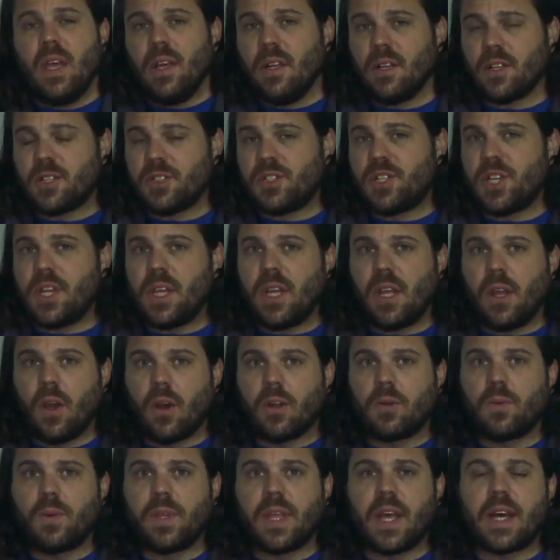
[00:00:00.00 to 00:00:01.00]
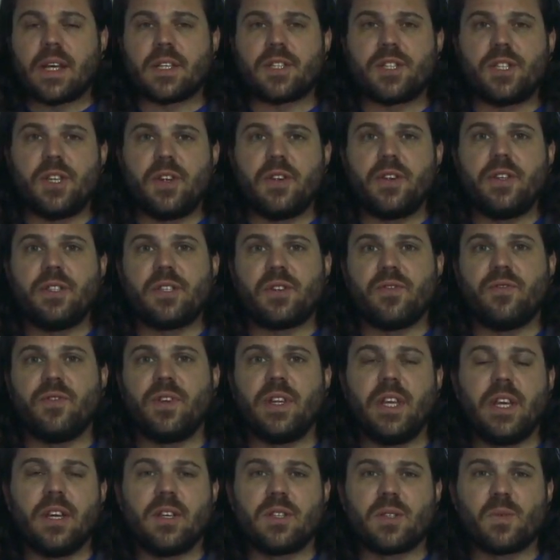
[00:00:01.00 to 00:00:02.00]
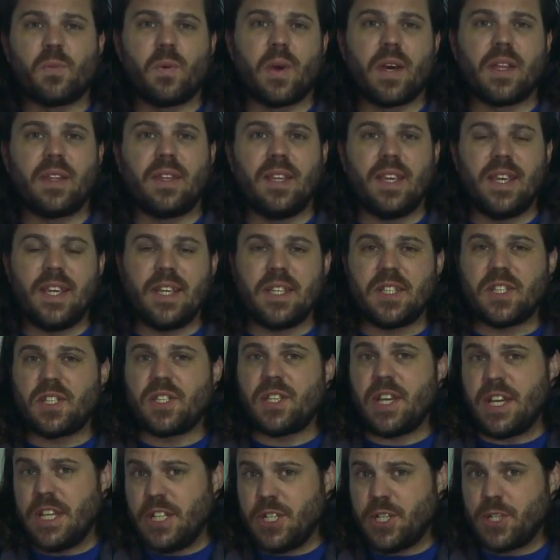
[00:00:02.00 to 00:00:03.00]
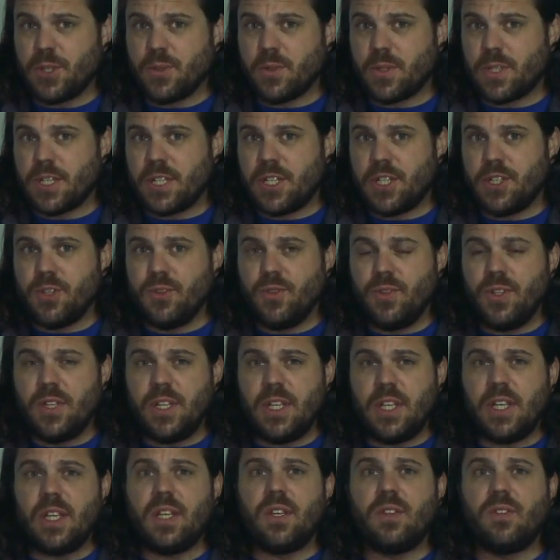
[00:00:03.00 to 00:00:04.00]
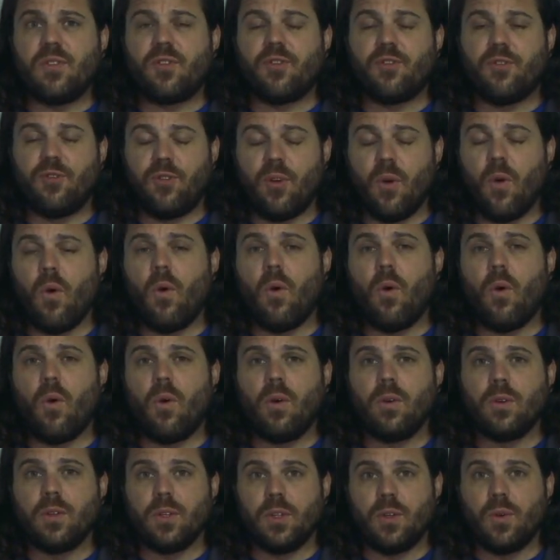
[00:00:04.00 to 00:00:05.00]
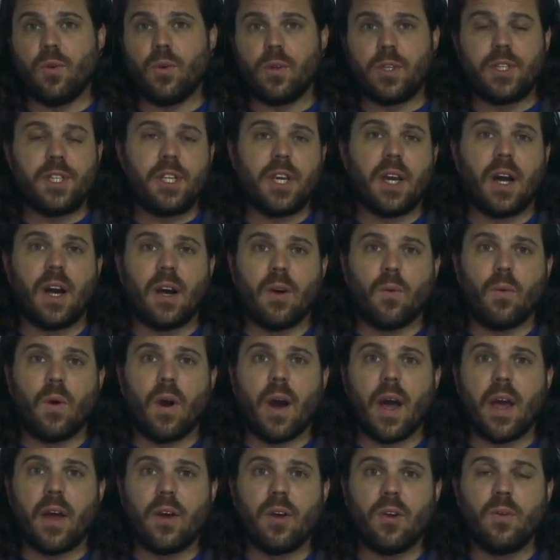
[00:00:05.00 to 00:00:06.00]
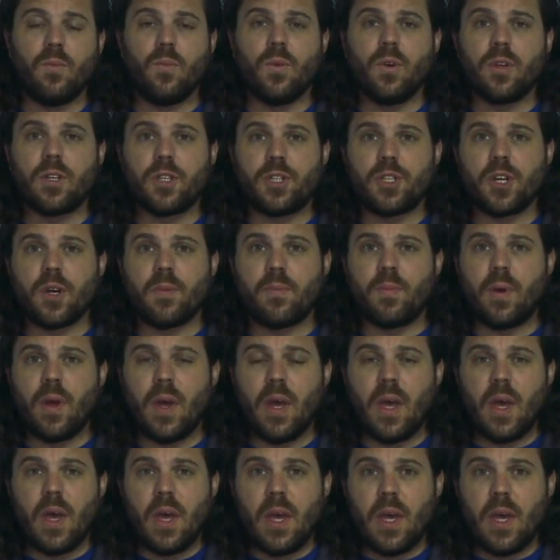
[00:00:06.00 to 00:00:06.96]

Now, continuing on with our series of videos about the essentials that you need for your DIY home workshop,